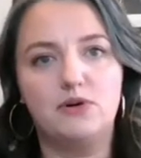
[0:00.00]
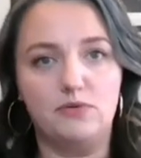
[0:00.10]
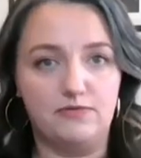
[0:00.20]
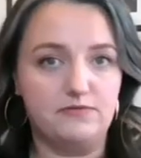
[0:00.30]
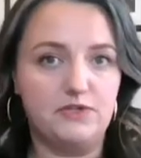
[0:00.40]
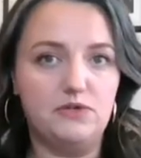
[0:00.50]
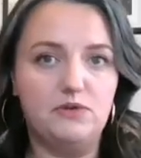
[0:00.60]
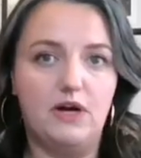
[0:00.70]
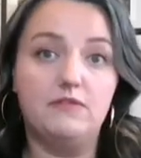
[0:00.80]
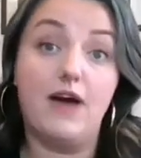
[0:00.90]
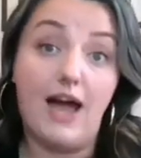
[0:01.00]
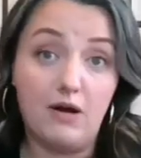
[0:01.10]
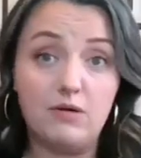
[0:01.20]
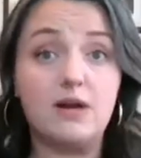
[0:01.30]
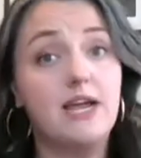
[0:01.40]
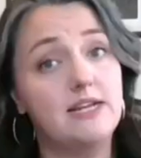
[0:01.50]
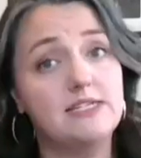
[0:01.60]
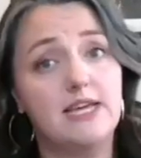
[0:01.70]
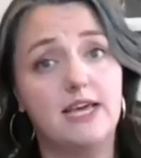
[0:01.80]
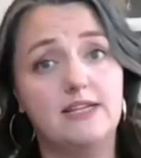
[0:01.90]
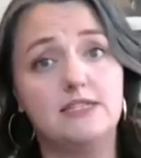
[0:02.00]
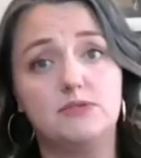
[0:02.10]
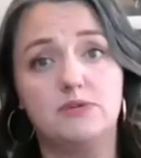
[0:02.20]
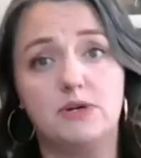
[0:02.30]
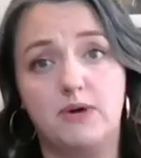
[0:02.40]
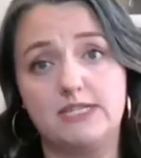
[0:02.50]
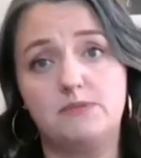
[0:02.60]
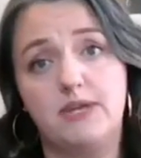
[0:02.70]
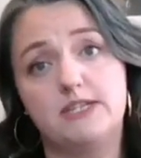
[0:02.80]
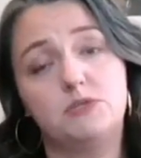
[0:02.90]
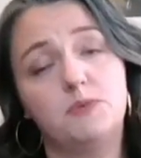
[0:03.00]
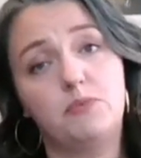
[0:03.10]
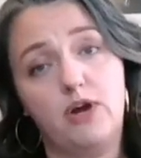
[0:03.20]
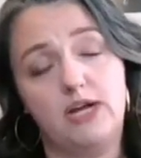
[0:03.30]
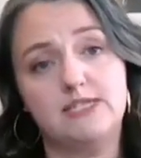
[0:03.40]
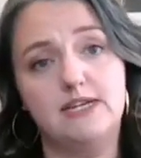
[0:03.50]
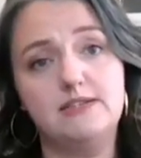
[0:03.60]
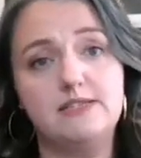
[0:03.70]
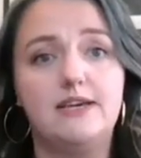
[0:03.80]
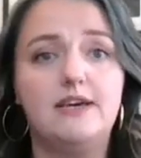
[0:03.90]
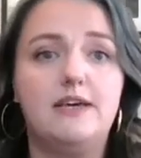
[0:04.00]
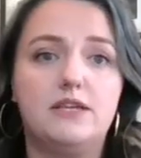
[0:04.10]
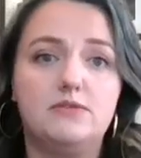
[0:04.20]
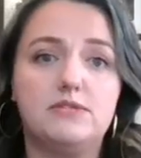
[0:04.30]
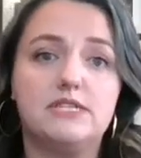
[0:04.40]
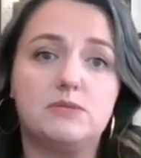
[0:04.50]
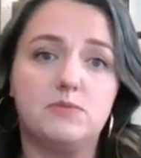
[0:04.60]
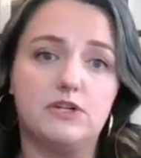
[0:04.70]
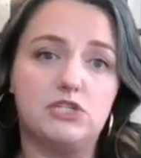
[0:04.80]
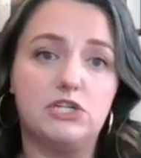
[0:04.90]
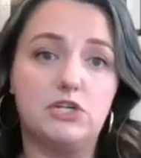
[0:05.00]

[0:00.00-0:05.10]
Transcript: overview of our end to end request management process using Smartsheet